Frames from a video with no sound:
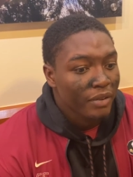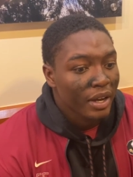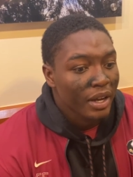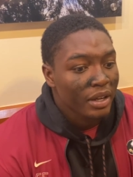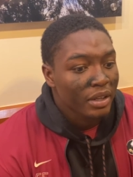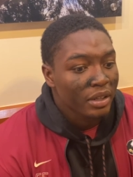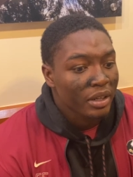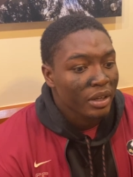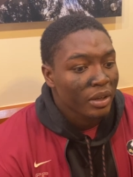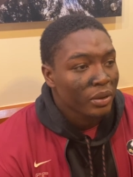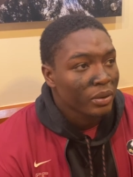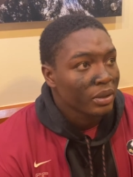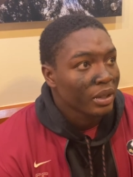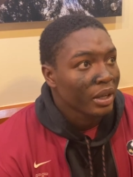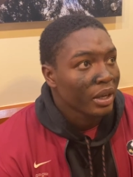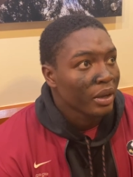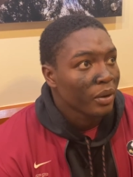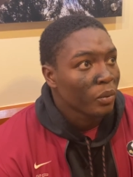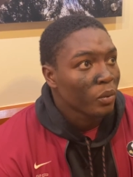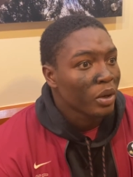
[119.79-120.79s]
find out
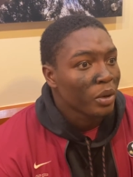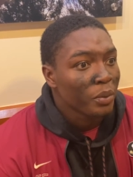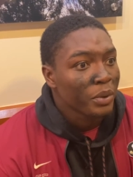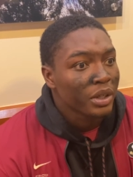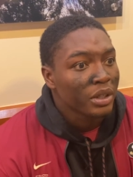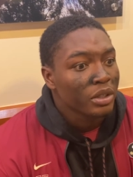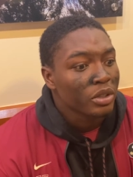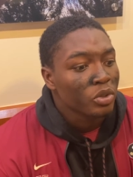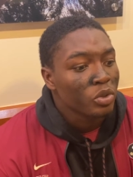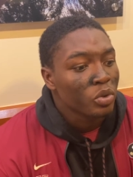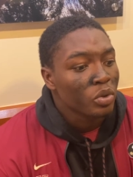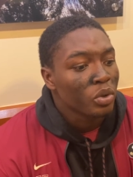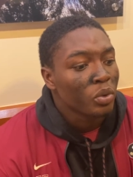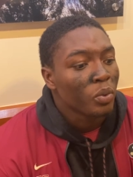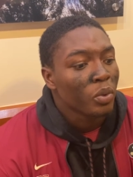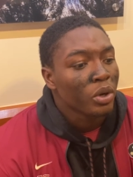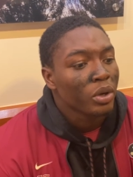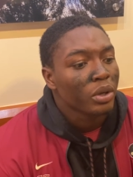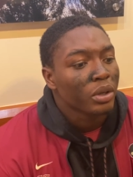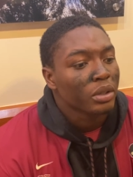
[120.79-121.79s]
like what we can do to
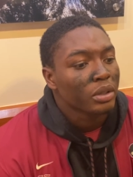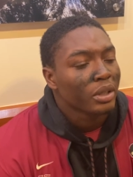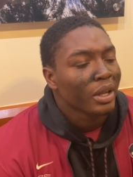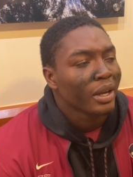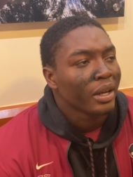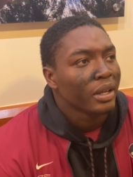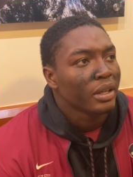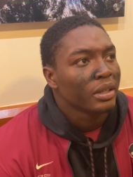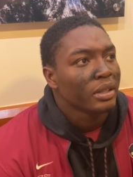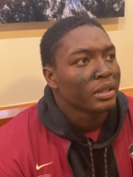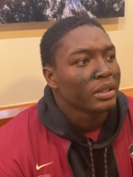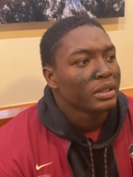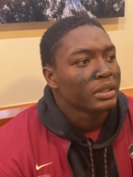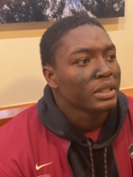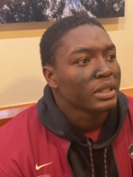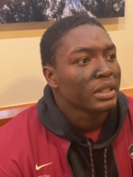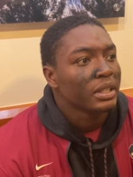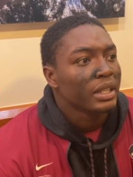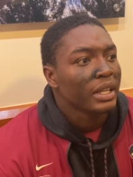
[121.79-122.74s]
work, like to